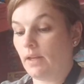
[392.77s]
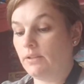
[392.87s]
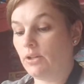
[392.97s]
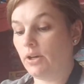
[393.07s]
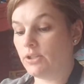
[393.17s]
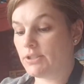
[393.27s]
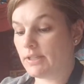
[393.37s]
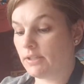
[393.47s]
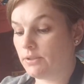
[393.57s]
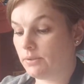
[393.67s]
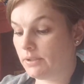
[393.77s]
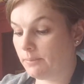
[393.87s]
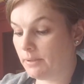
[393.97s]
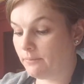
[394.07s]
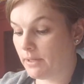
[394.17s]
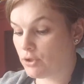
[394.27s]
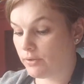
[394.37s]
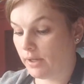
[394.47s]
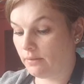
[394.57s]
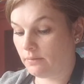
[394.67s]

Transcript: And you kind of just got to do a little bit of measuring.